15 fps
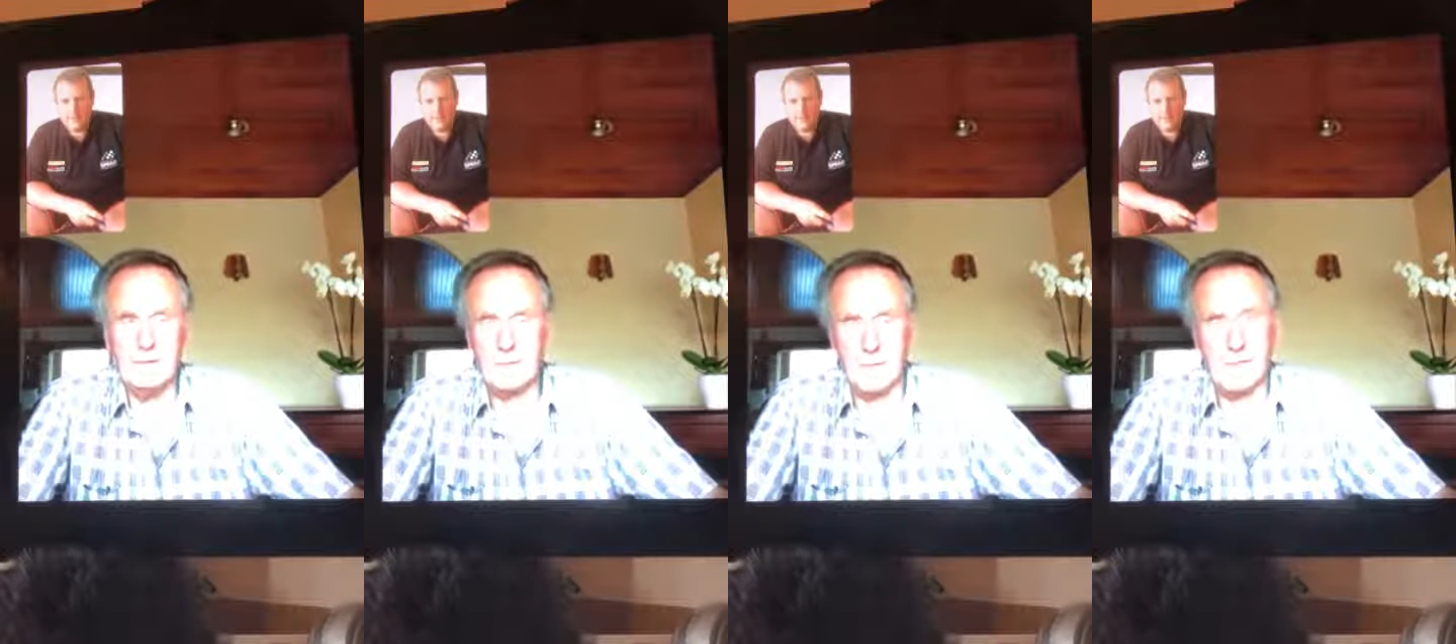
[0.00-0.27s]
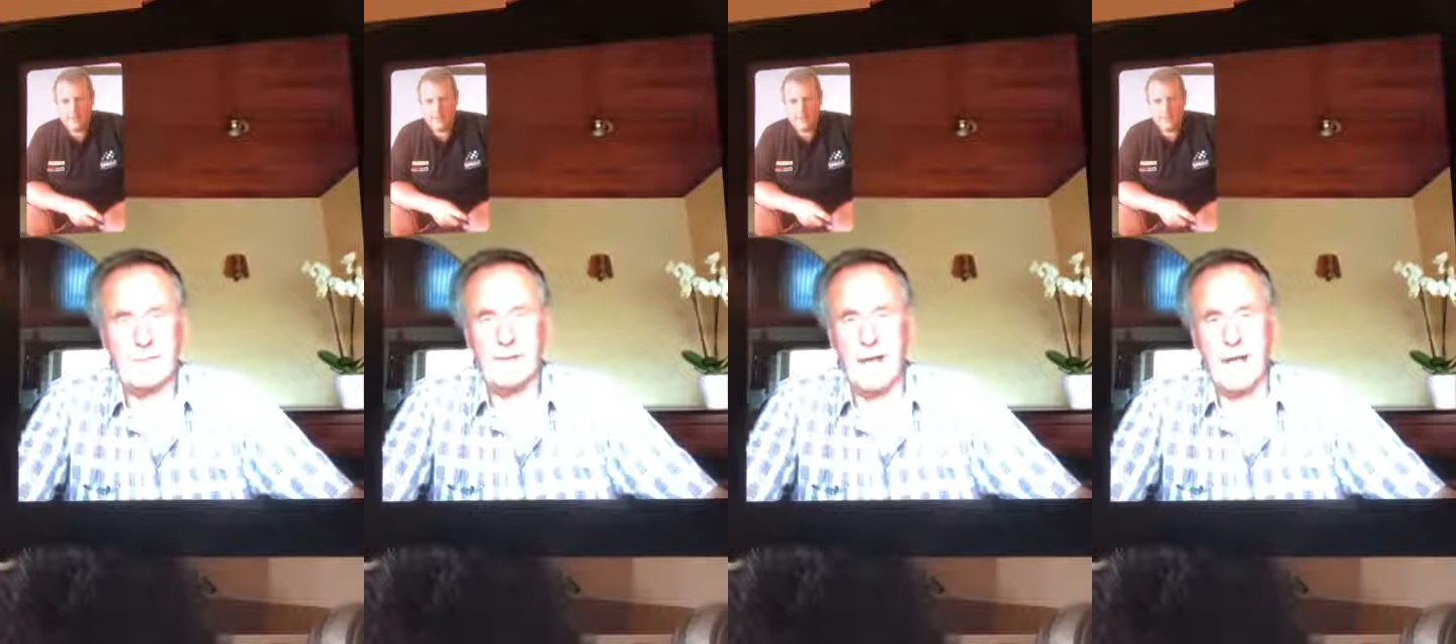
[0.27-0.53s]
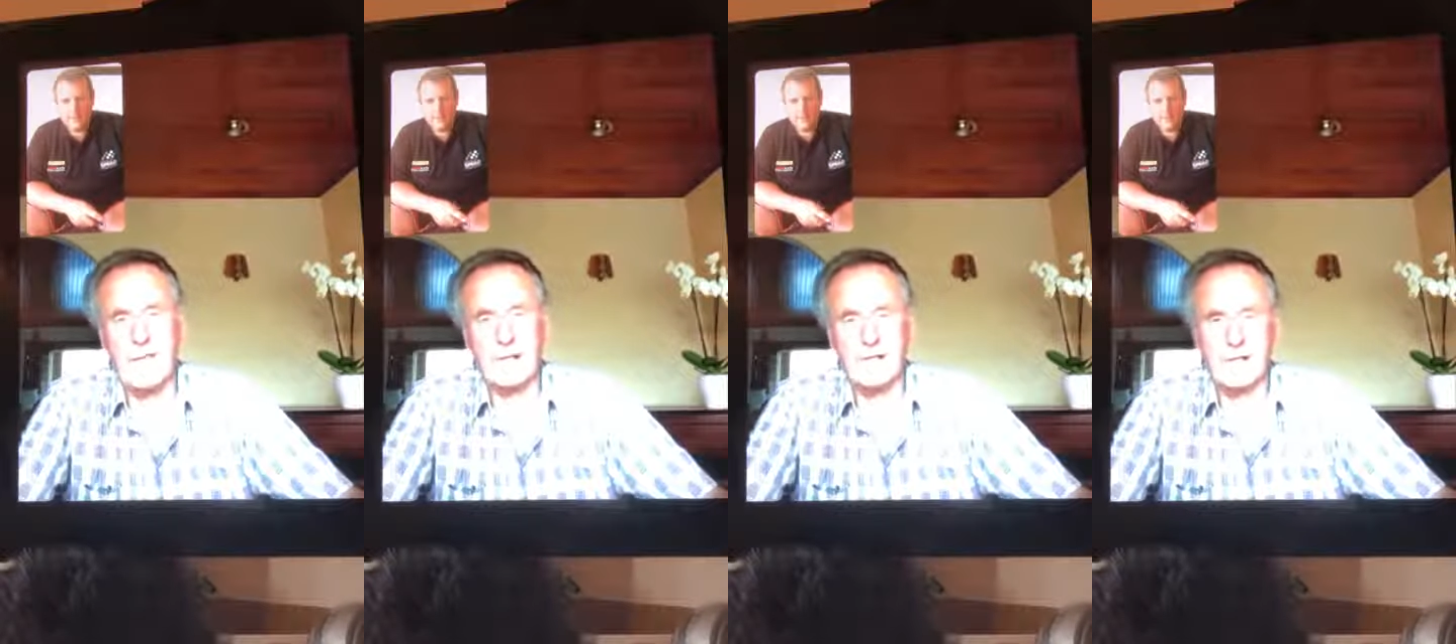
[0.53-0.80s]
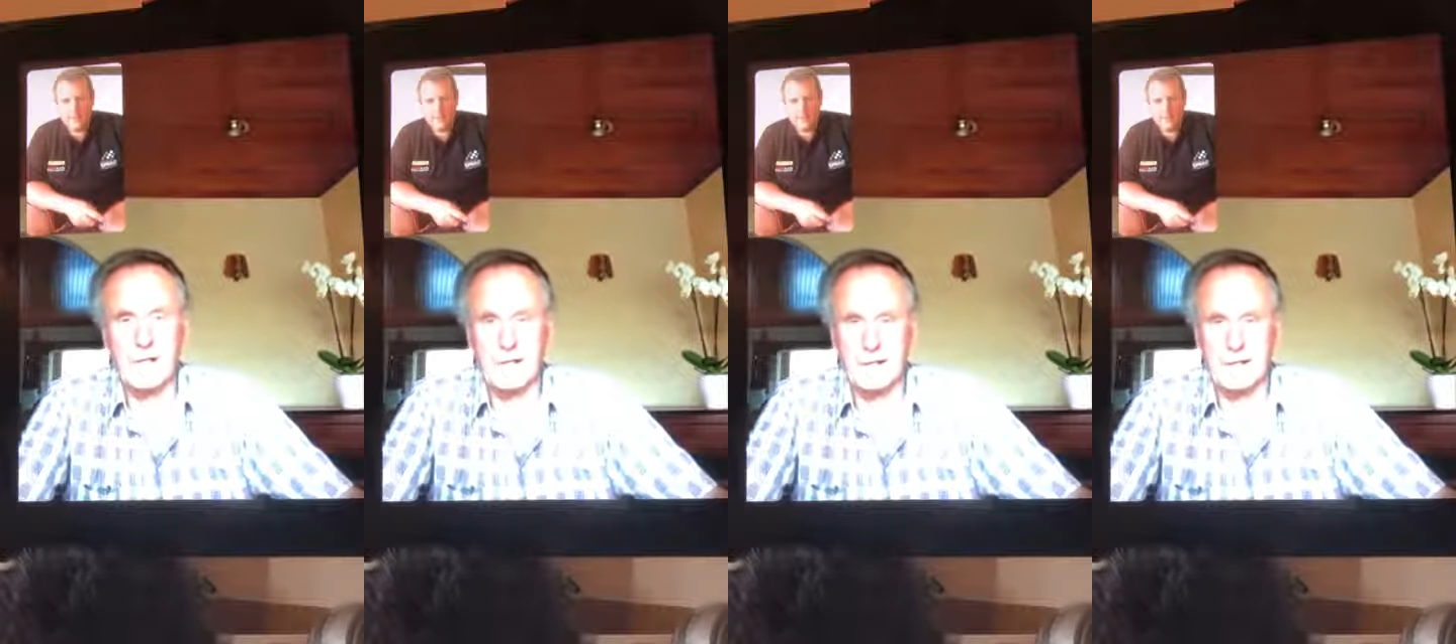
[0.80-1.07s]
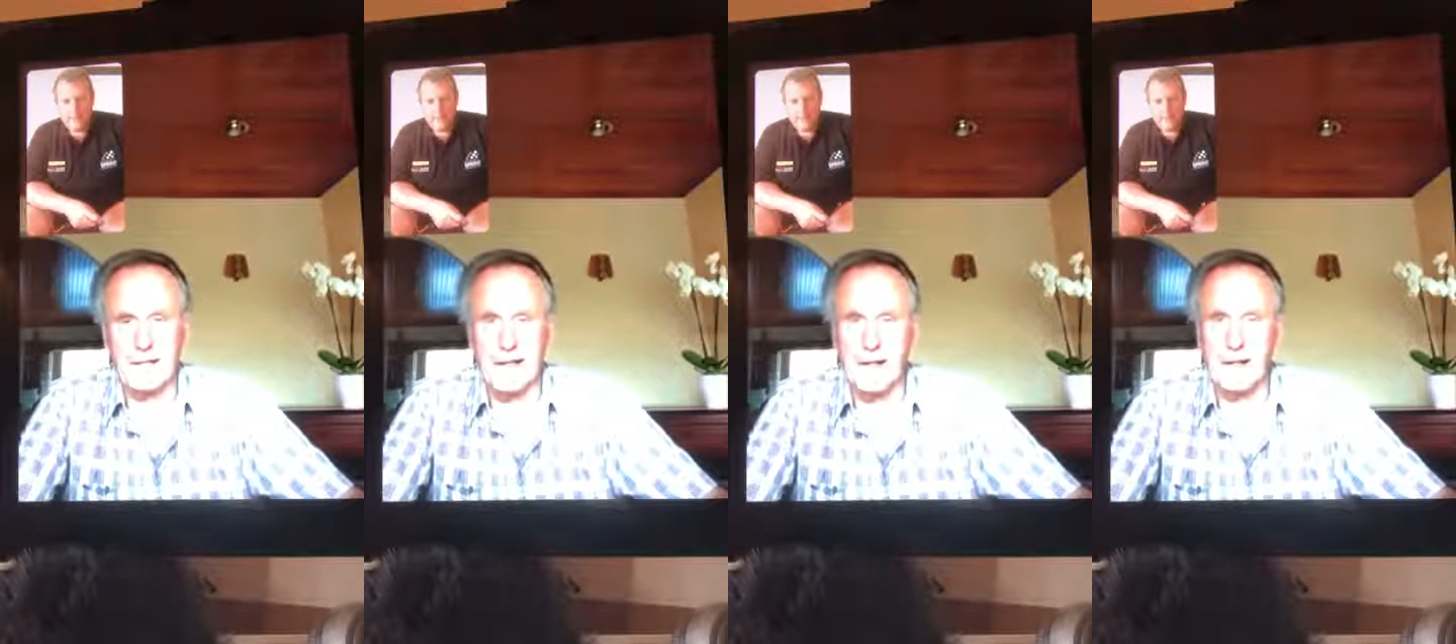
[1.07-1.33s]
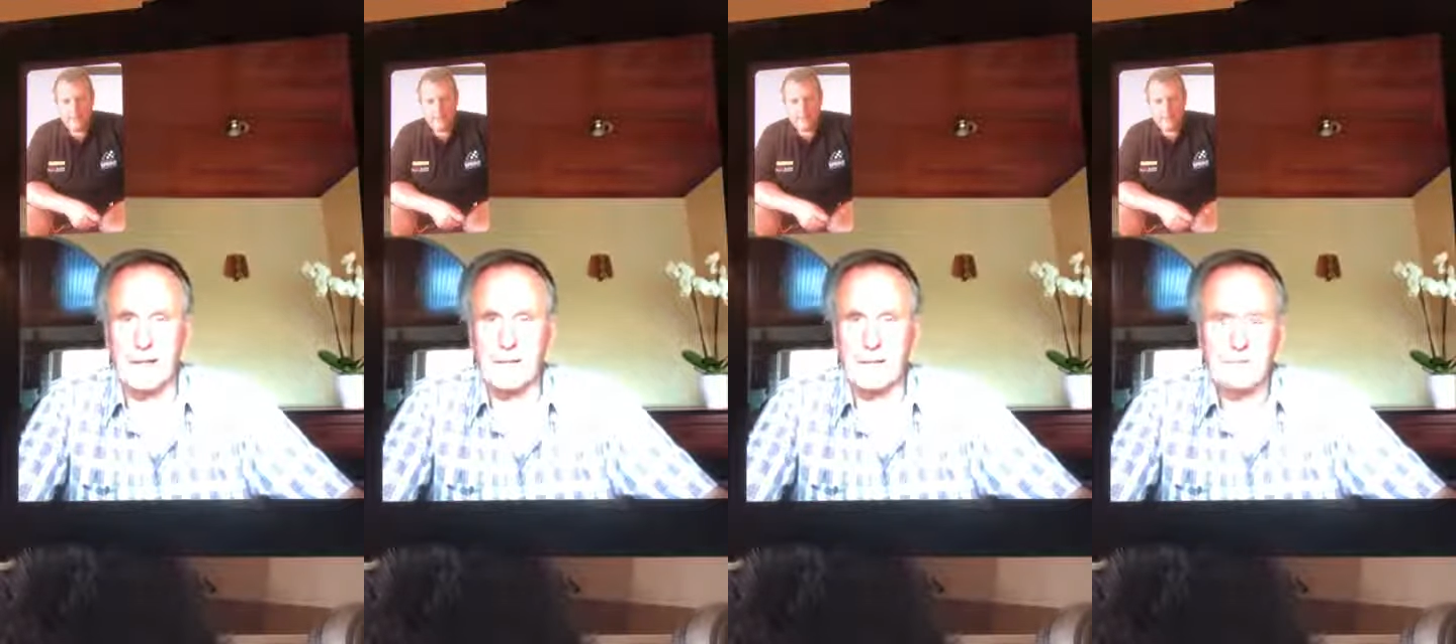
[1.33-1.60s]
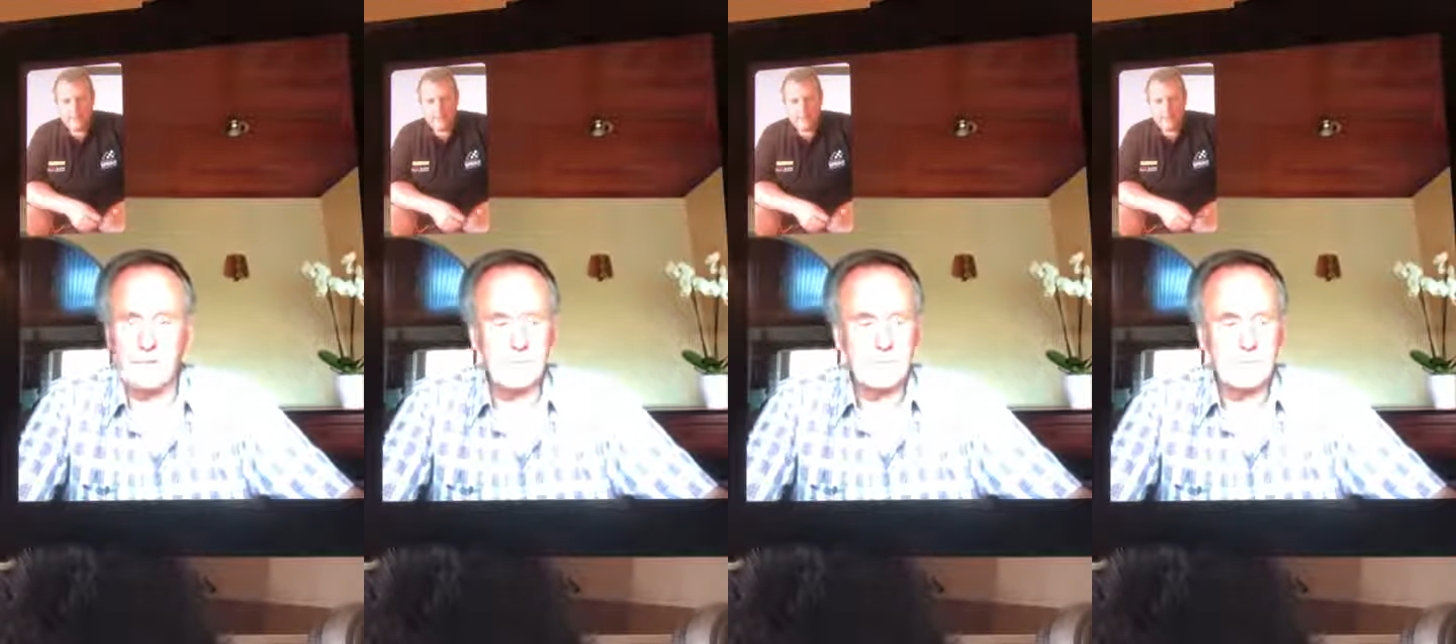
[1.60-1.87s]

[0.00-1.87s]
quick driving started there.